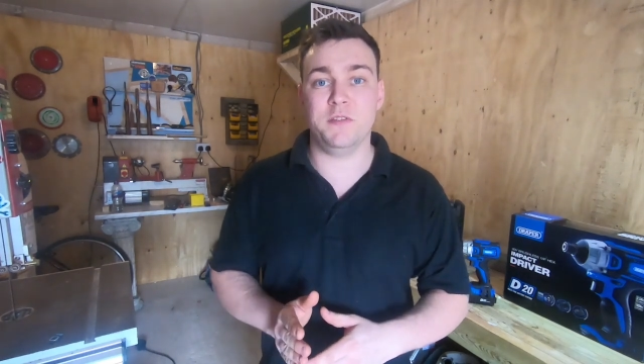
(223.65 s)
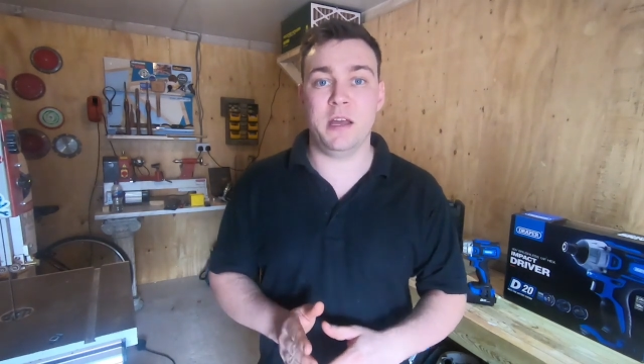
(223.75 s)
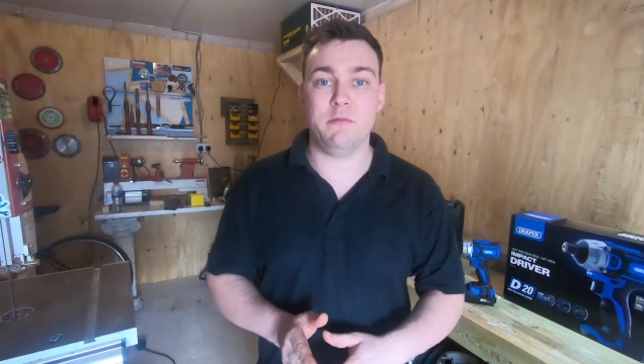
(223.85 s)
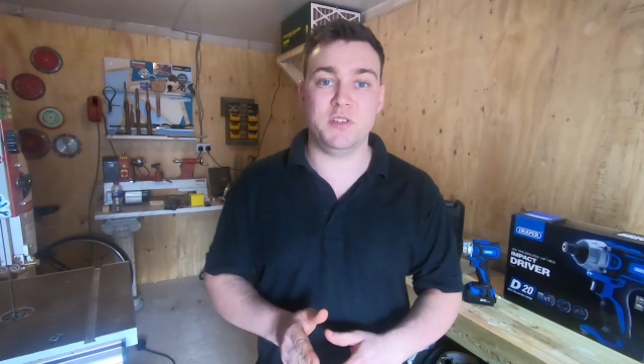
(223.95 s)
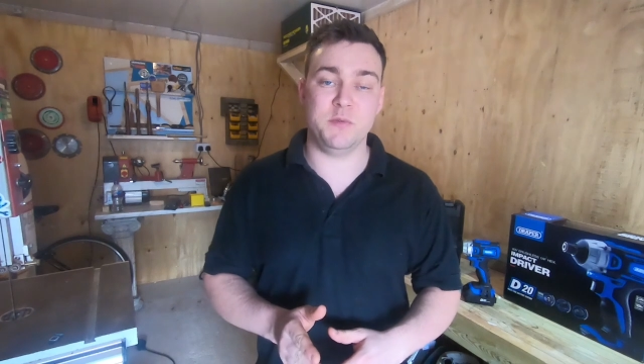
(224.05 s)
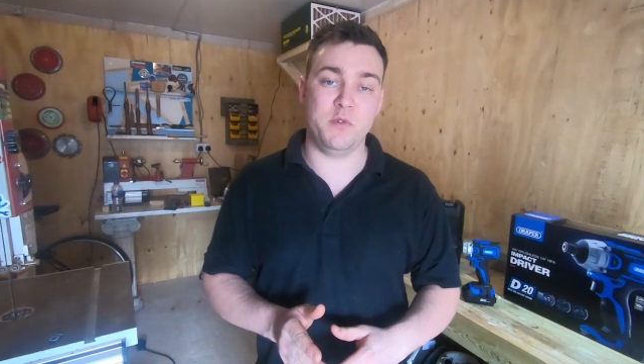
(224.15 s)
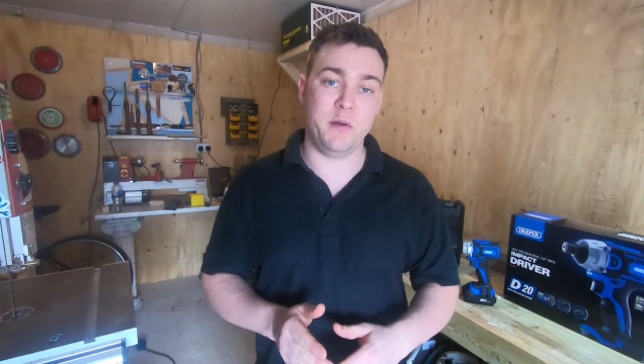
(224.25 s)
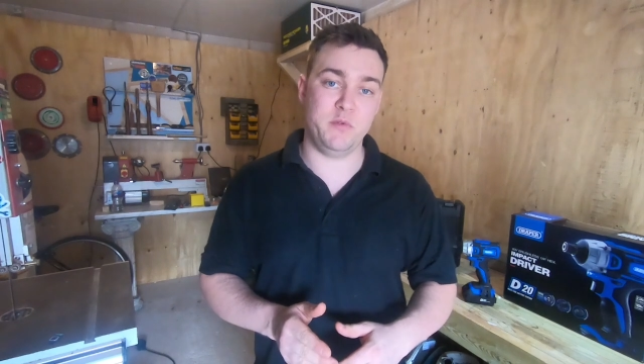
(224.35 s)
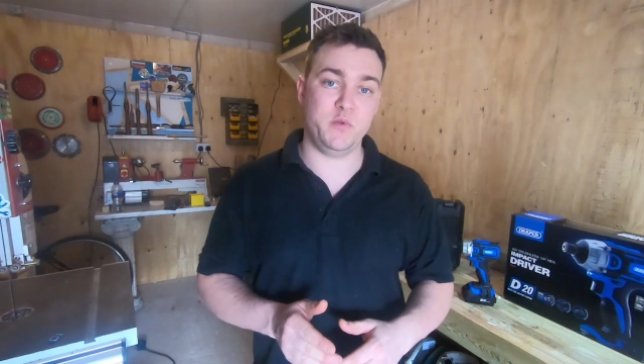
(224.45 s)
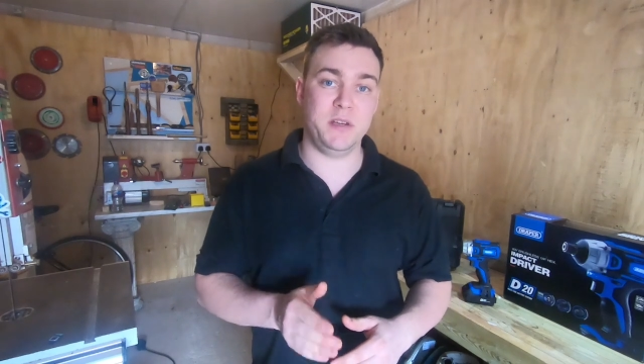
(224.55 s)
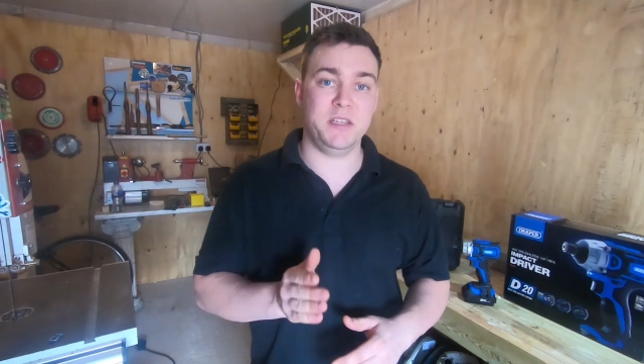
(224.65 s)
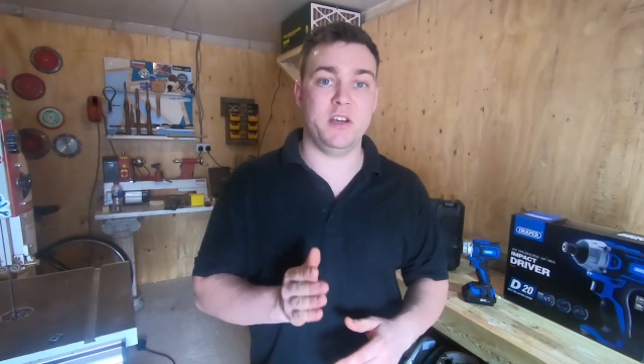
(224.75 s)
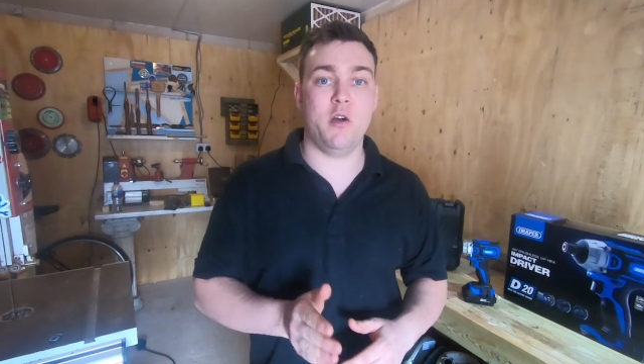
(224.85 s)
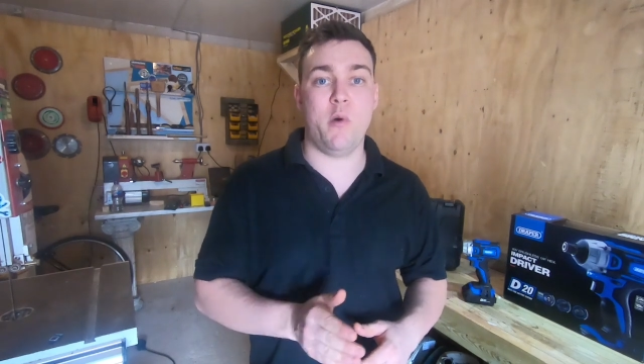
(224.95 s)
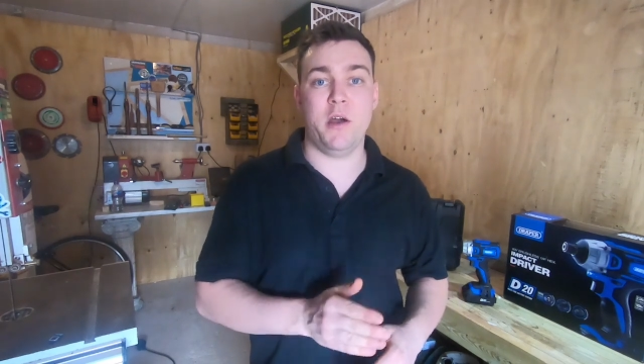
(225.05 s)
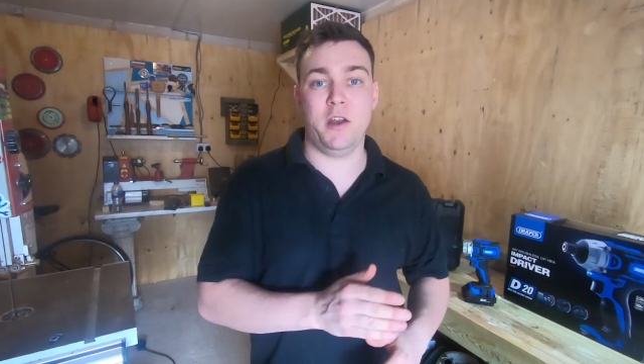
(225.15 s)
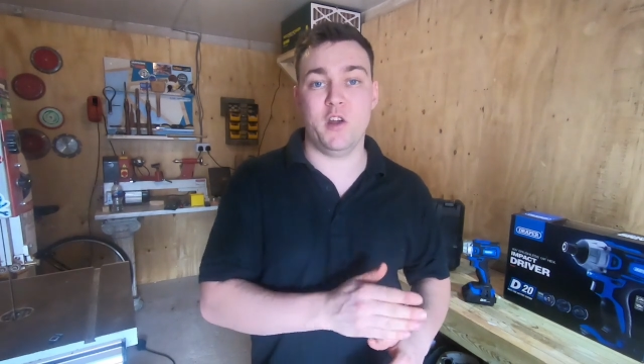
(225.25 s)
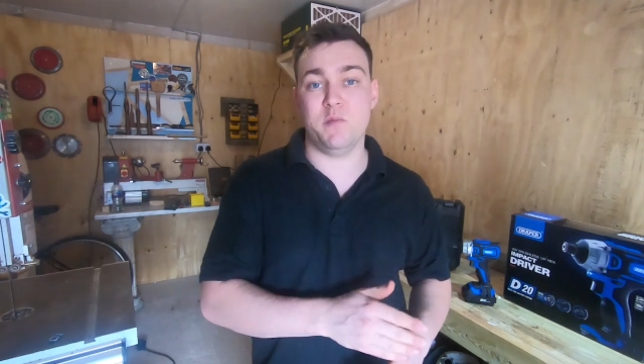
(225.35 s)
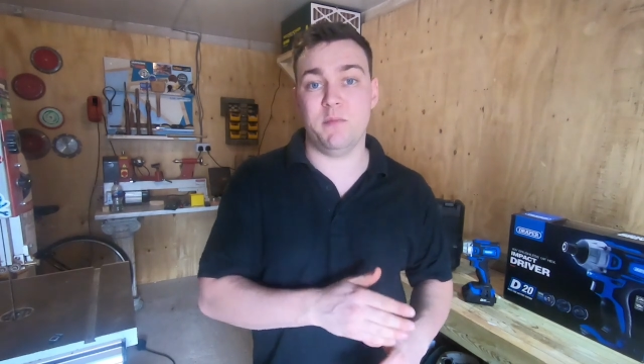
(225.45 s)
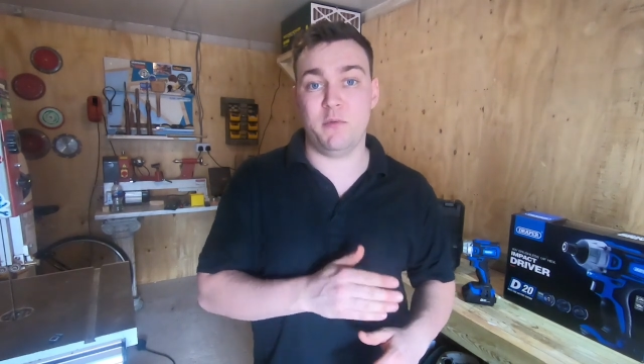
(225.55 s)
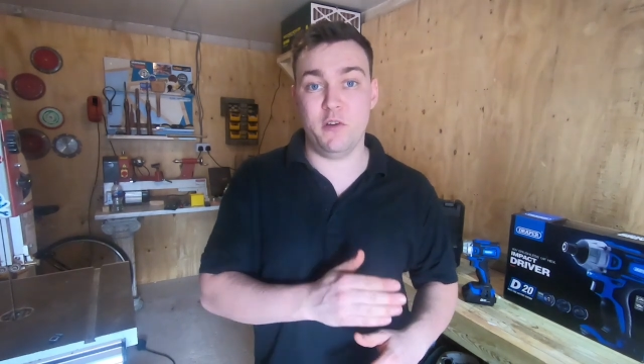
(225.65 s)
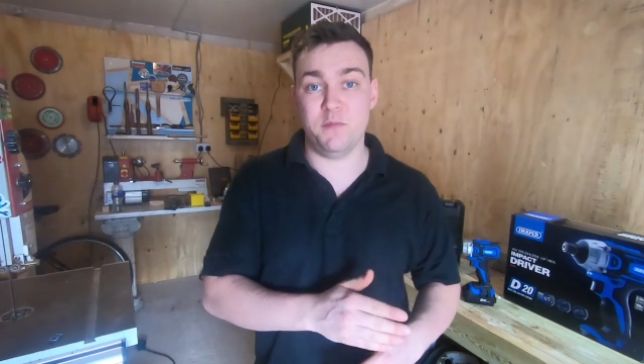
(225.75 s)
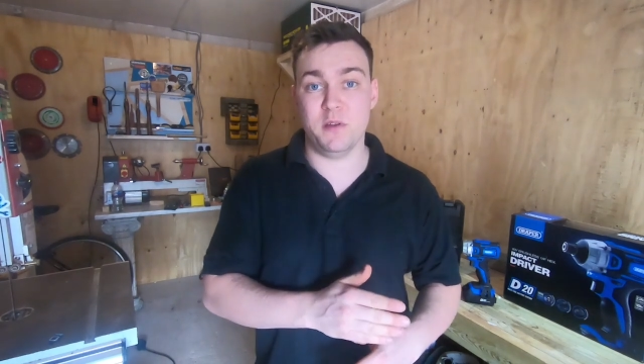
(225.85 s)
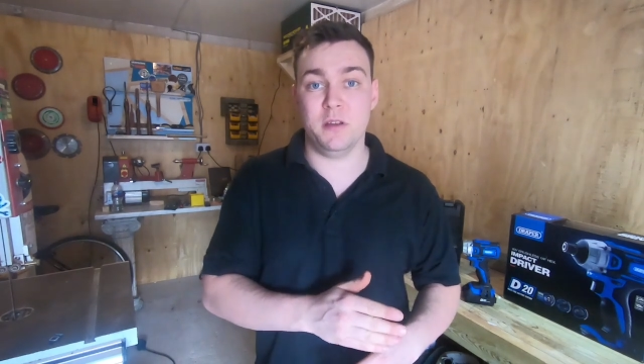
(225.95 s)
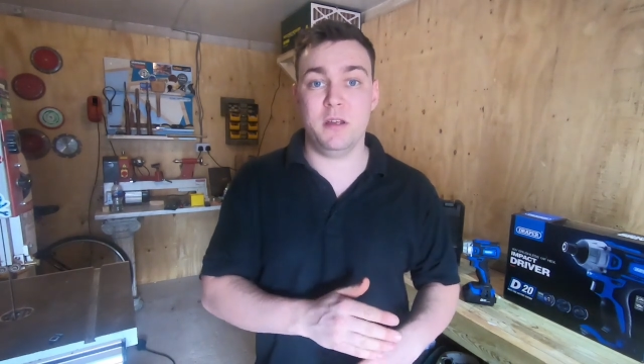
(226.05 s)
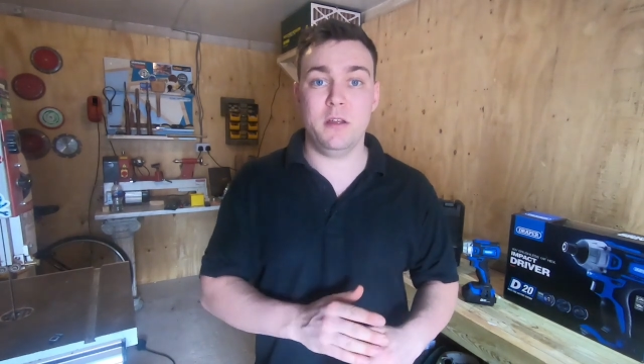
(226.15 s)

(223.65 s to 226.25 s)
that was somewhere in between DIY and home improvement.